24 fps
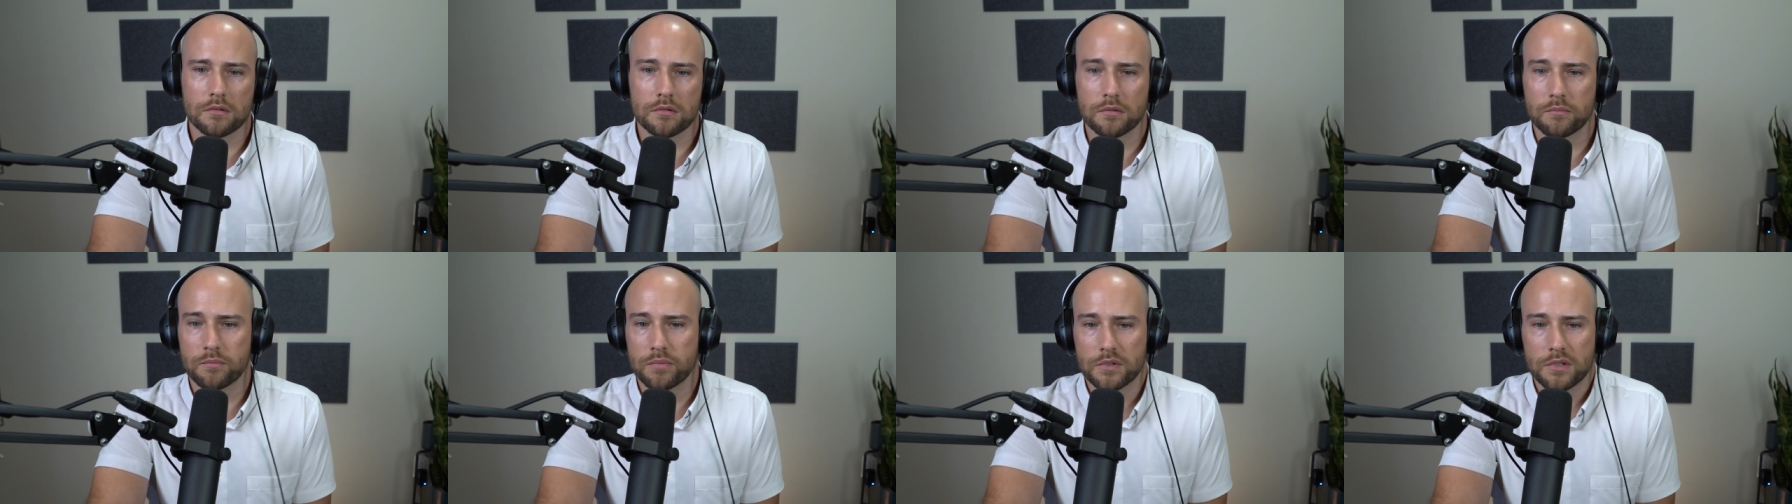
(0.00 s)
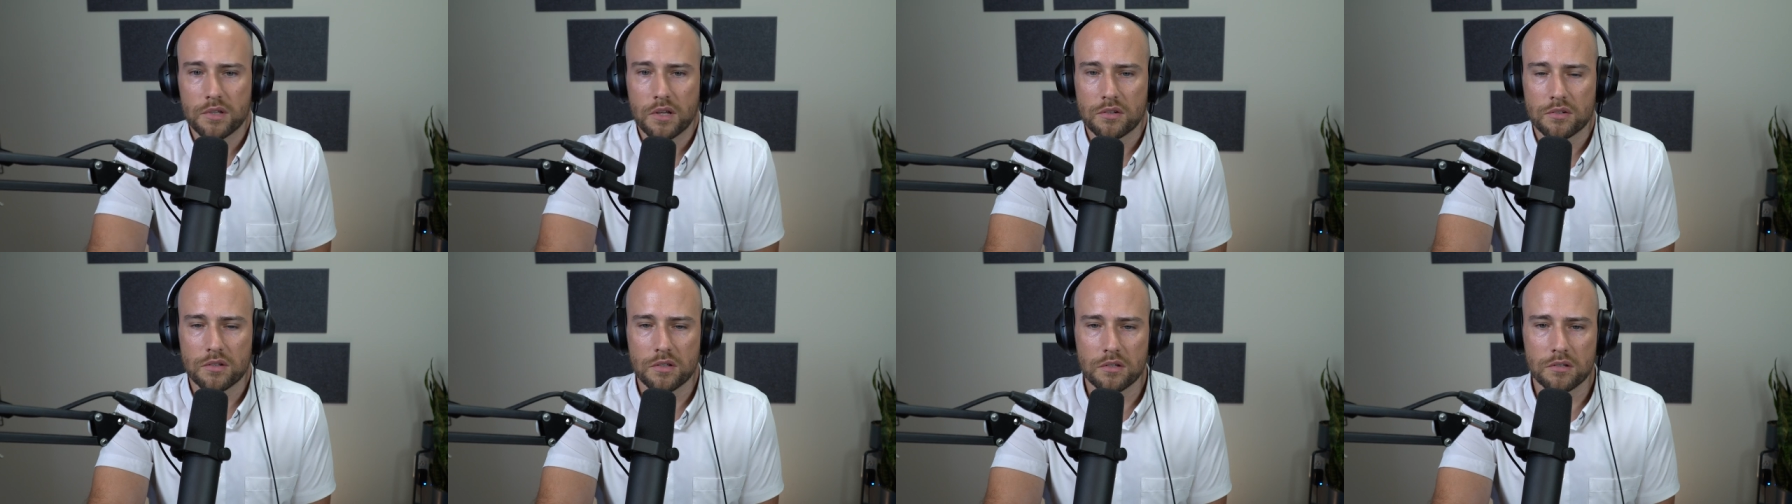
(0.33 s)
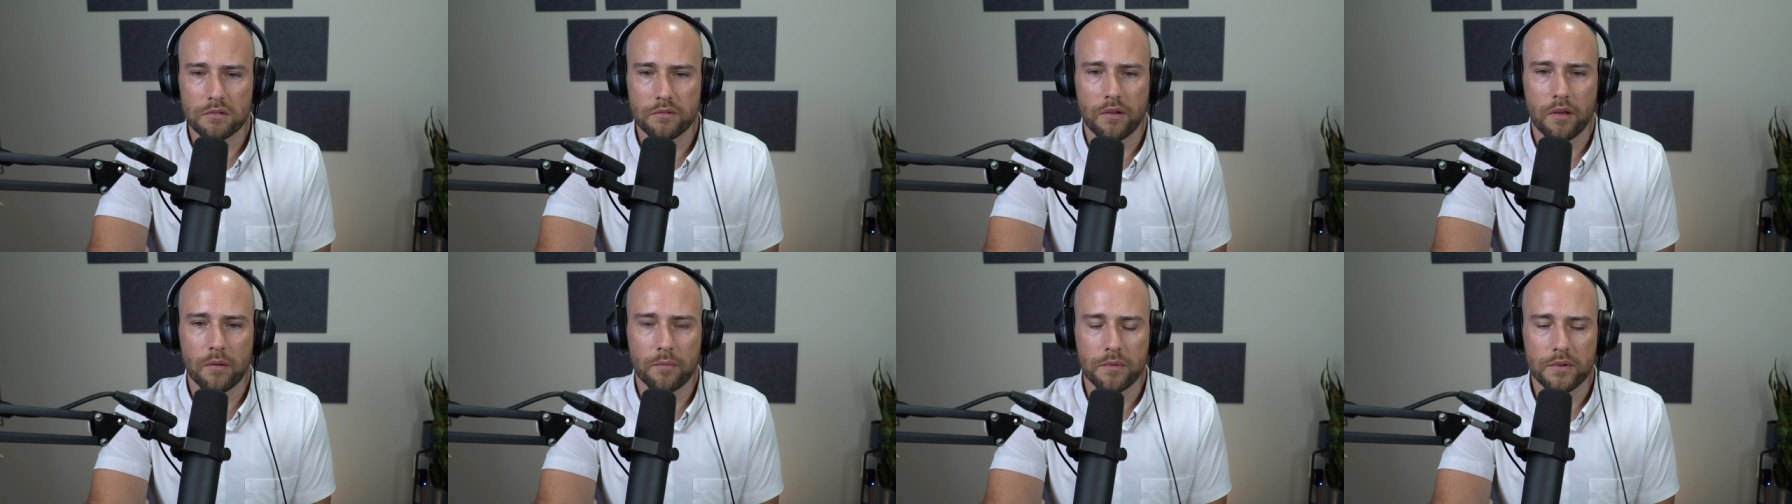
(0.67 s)
to potentially
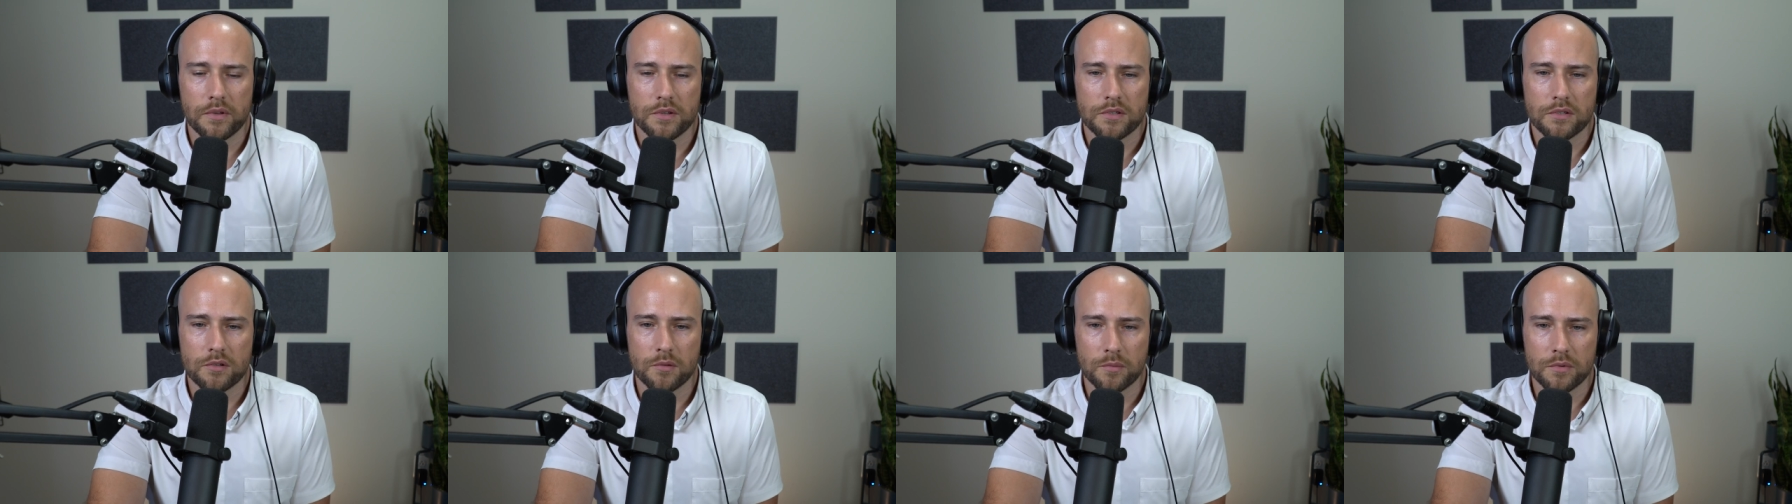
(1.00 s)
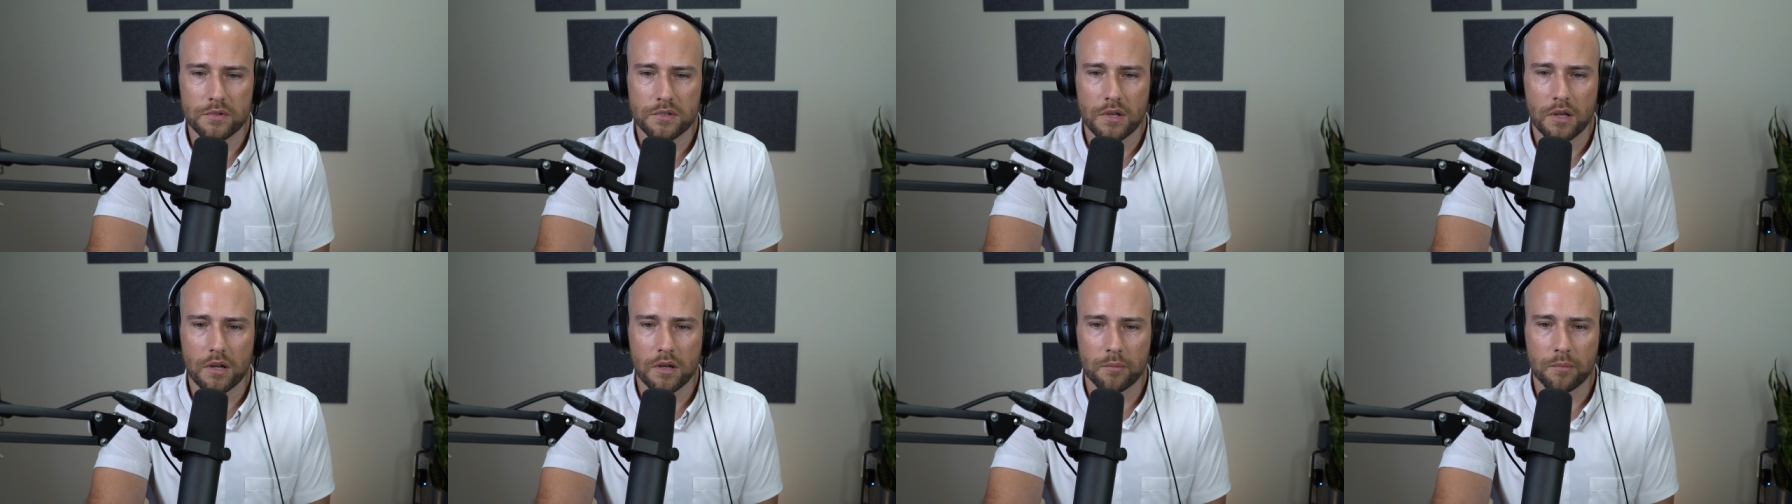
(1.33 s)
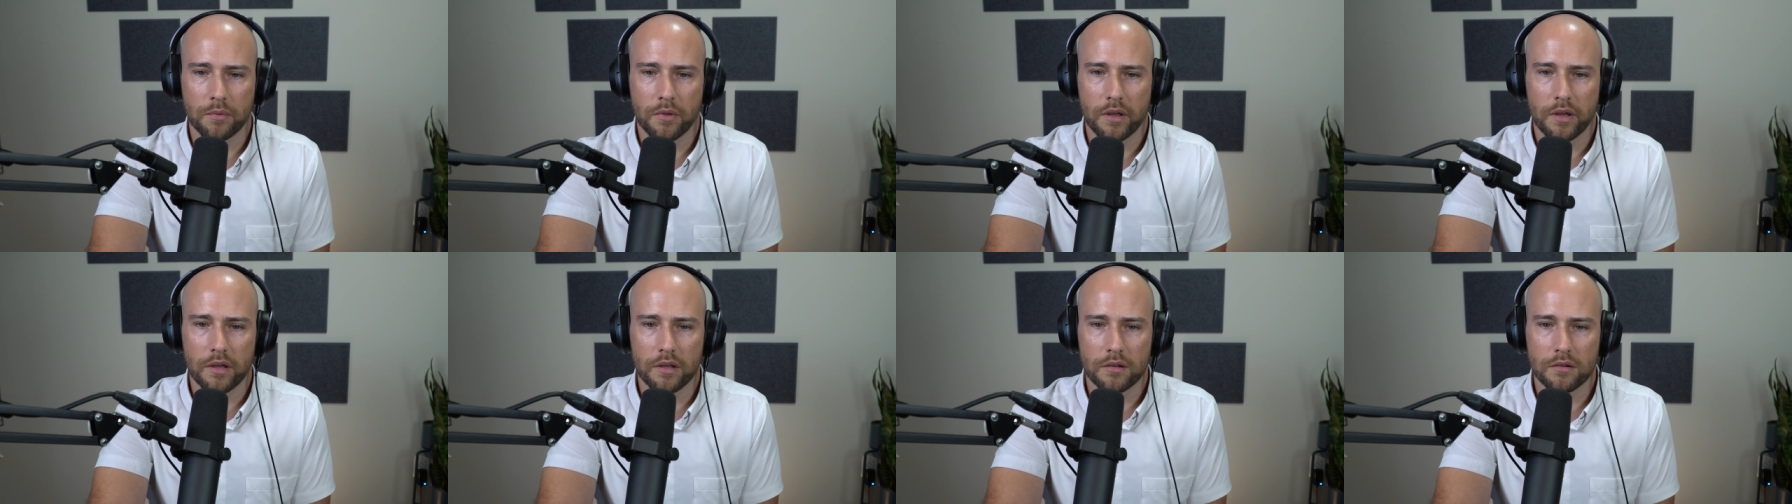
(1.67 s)
develop this supersonic
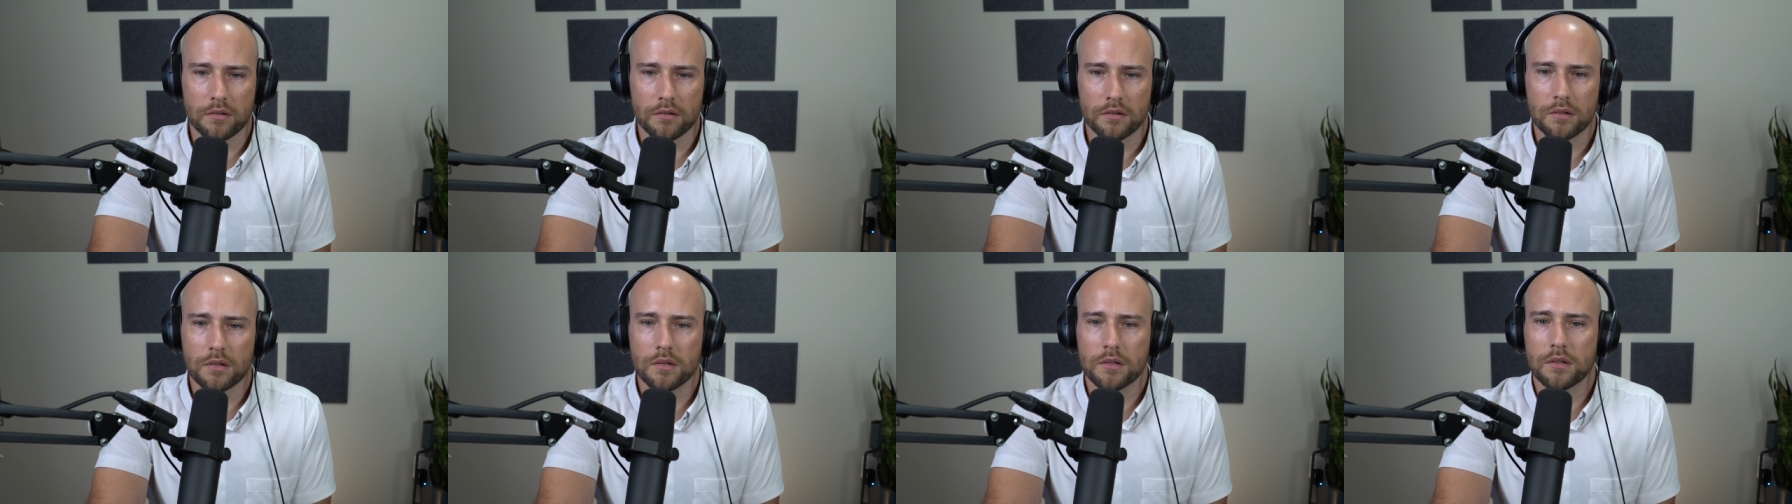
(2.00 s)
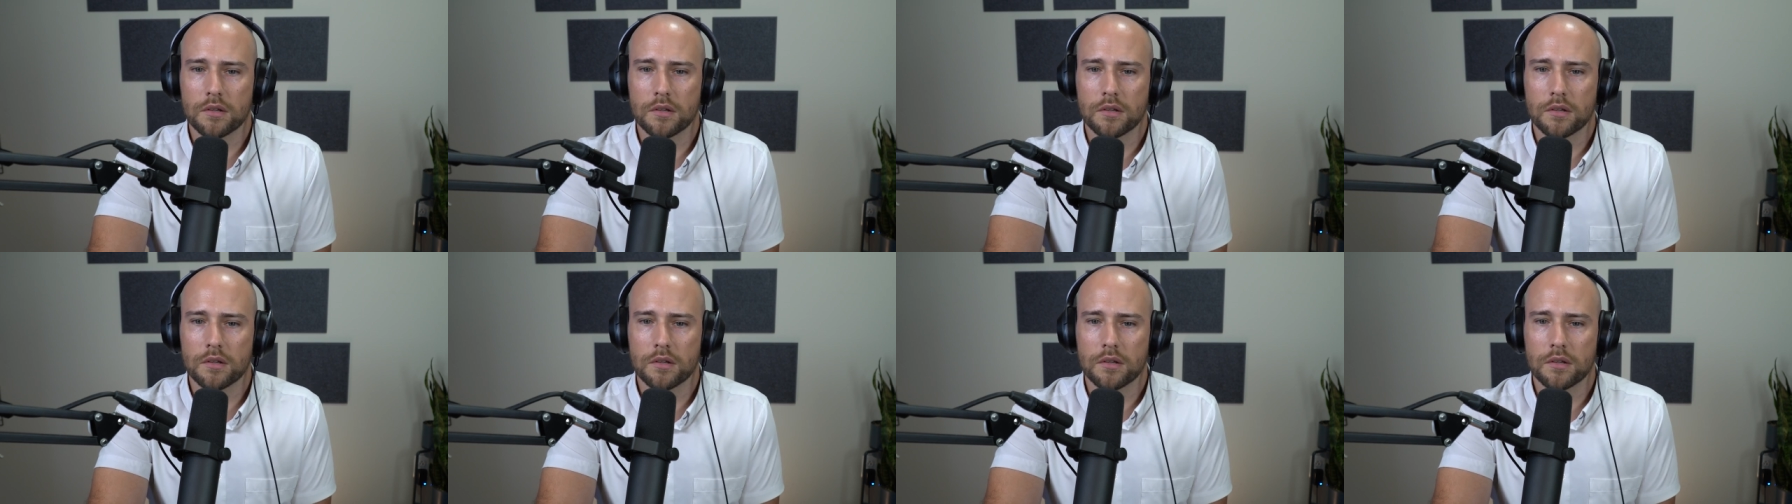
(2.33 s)
plane